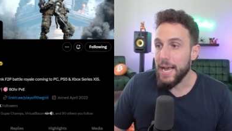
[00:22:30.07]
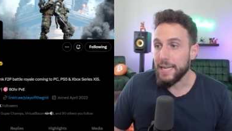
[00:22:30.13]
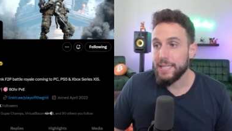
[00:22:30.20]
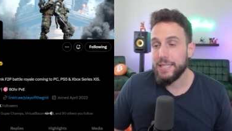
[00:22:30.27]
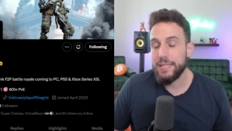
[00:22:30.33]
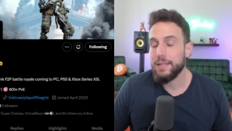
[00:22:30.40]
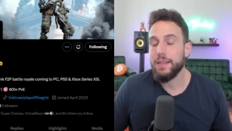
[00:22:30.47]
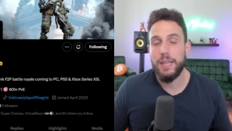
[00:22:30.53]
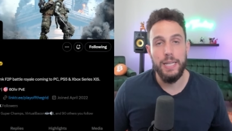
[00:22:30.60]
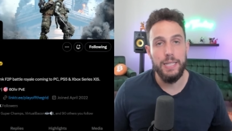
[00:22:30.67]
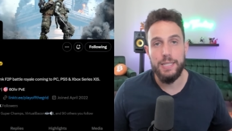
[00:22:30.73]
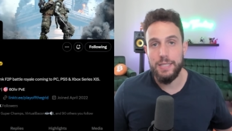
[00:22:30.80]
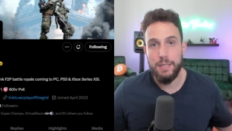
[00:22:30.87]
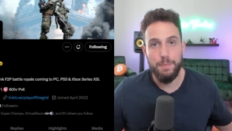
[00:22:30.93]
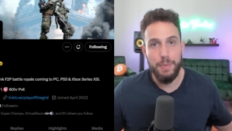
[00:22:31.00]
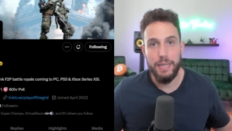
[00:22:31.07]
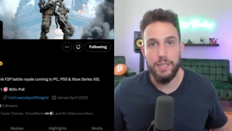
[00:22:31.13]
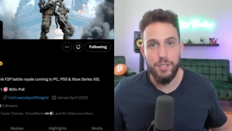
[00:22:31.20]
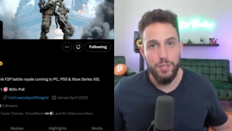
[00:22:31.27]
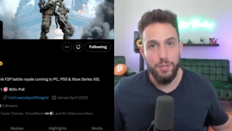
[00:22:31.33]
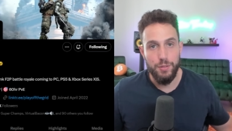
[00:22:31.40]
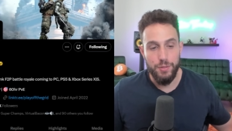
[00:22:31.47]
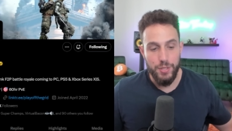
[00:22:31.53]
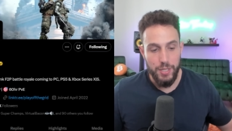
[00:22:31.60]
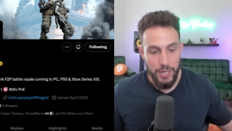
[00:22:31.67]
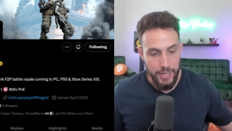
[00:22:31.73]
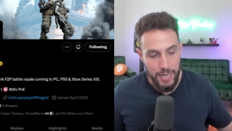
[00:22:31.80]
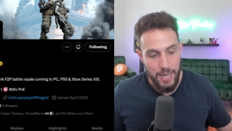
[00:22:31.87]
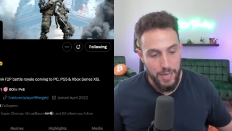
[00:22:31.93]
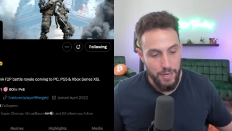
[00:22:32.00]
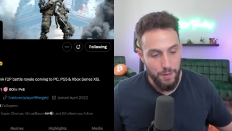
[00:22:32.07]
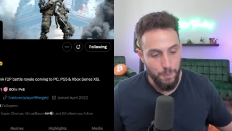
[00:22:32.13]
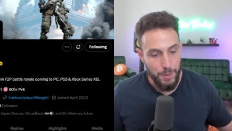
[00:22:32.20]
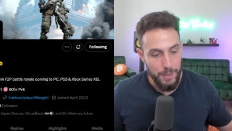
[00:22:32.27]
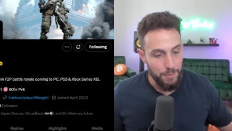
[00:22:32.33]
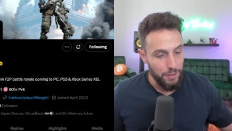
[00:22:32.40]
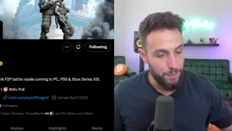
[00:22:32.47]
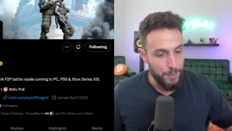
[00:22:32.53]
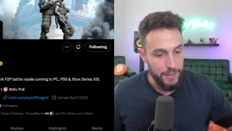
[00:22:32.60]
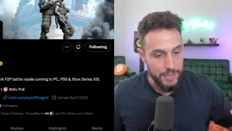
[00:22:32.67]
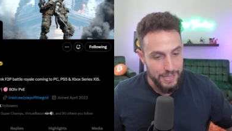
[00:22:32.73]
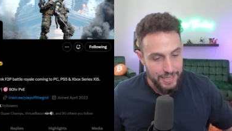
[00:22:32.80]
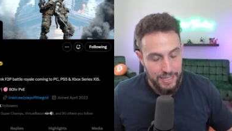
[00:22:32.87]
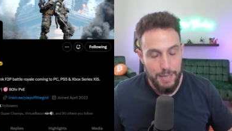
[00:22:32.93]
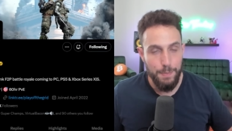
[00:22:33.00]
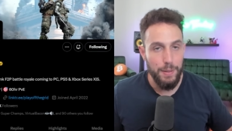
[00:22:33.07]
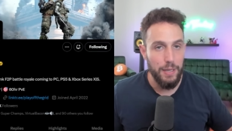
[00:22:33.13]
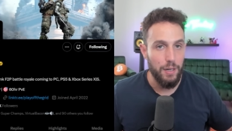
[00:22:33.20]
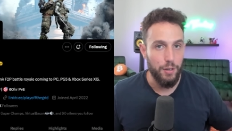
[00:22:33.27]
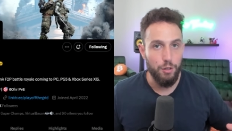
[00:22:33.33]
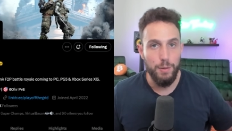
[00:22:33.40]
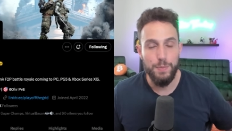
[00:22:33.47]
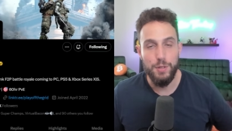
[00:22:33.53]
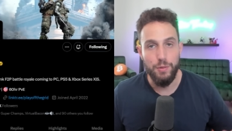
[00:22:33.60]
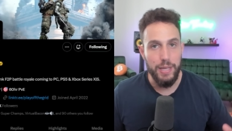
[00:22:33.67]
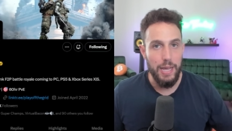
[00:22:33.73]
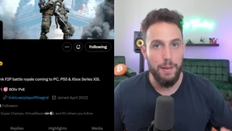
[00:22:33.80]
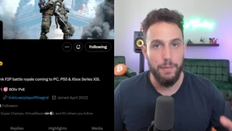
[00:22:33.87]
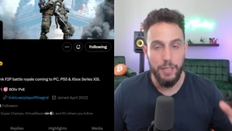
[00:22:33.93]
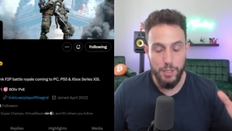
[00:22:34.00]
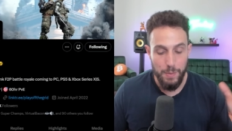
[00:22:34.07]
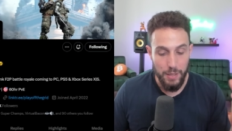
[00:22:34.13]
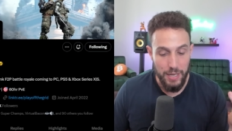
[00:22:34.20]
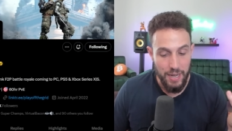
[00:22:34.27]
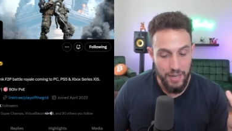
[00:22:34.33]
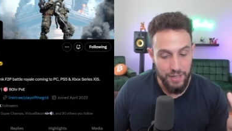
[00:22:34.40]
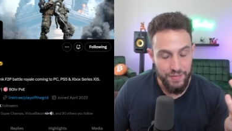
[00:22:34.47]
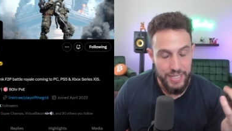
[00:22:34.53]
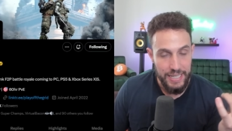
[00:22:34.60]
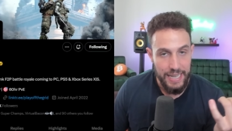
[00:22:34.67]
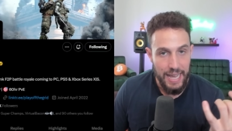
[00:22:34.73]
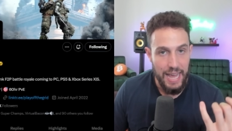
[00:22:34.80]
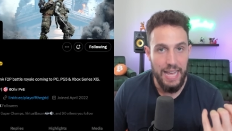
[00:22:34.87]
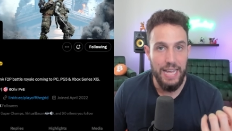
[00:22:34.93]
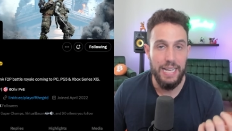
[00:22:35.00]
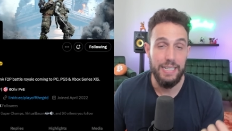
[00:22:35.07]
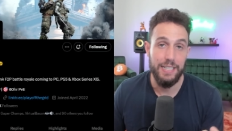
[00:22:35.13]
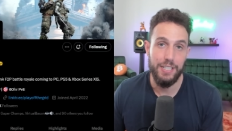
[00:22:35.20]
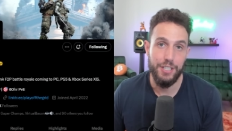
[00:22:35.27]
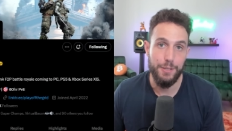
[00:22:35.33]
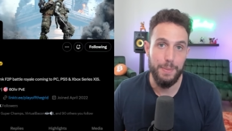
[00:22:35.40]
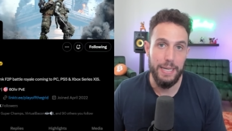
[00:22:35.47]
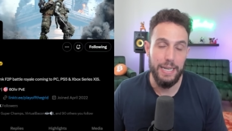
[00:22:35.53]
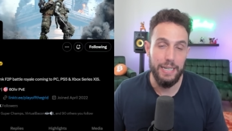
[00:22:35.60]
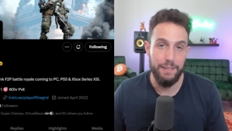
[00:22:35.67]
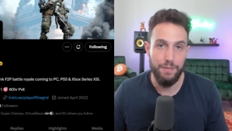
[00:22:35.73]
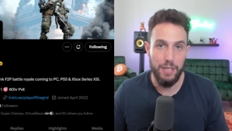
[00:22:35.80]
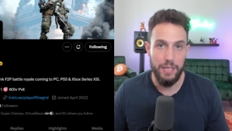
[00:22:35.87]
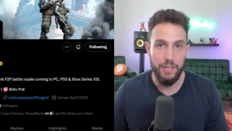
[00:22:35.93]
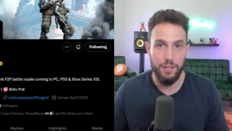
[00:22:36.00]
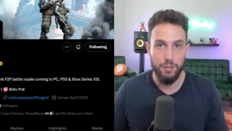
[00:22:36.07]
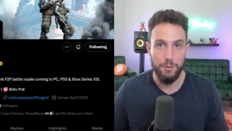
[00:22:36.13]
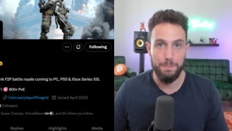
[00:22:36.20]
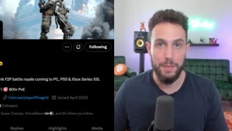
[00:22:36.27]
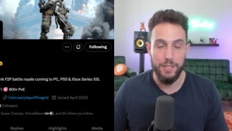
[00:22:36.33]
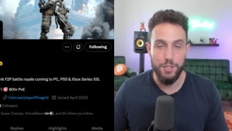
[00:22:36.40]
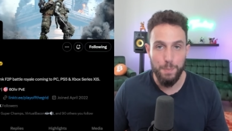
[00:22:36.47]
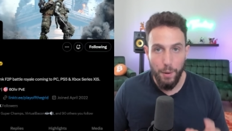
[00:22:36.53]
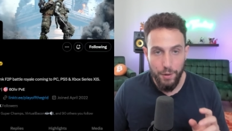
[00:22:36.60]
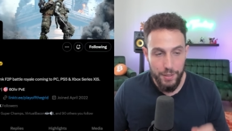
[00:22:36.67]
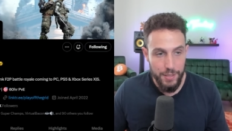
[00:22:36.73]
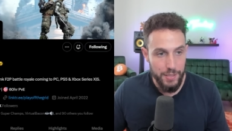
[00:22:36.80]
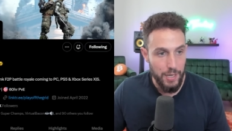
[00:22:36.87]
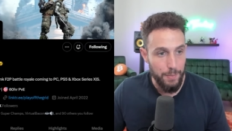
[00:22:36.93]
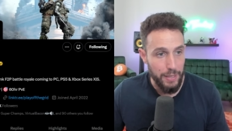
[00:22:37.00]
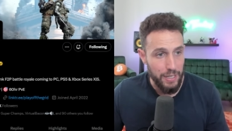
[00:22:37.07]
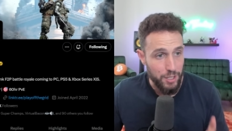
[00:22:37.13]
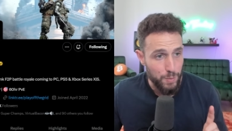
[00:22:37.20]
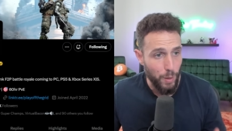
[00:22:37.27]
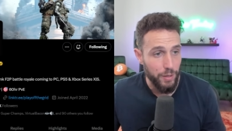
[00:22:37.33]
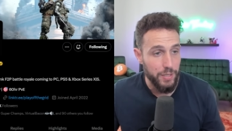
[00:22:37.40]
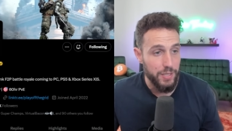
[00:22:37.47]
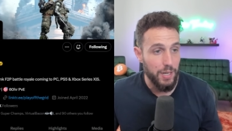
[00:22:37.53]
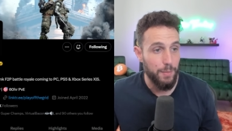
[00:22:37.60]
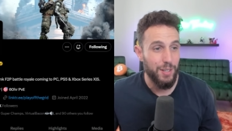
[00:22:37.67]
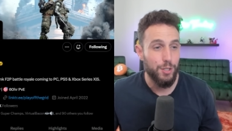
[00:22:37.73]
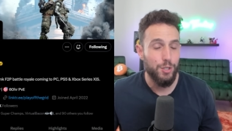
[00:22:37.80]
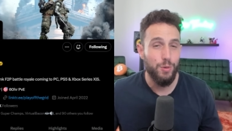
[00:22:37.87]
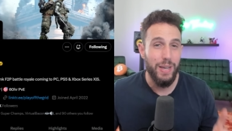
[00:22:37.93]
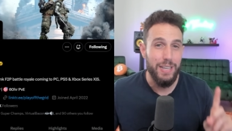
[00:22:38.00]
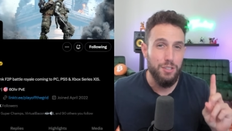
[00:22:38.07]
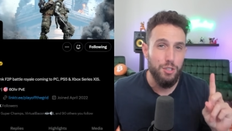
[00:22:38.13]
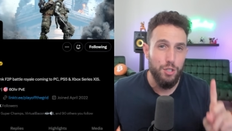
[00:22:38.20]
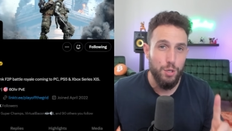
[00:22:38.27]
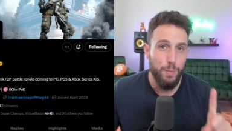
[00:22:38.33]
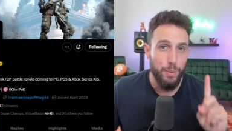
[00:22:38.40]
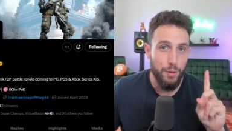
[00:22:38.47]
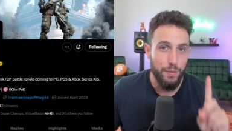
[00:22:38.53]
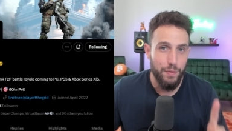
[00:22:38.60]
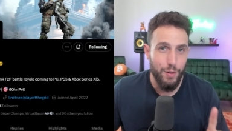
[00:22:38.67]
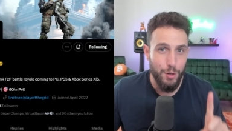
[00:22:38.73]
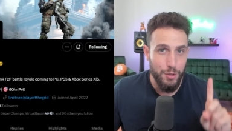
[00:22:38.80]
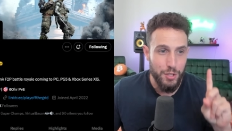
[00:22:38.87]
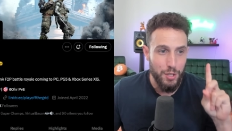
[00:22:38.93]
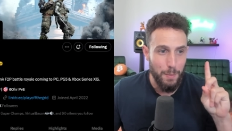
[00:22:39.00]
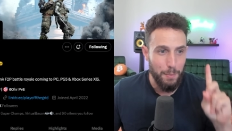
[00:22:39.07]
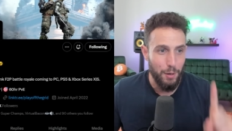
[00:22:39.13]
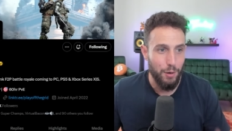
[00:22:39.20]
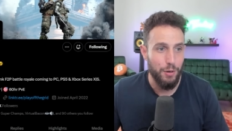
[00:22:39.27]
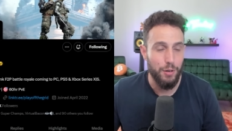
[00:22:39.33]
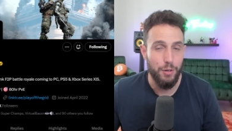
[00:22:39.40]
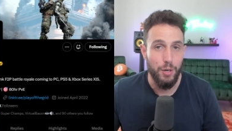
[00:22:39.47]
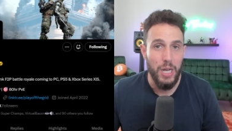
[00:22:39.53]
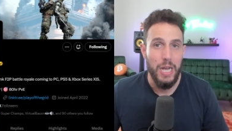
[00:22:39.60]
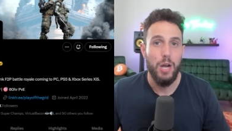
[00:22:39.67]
Next, this is the biggest news. Again, people have been sleeping on crypto gaming. It's been kind of decaying since the beginning of the year, but a spark is coming, and a spark is coming to a Superverse partner.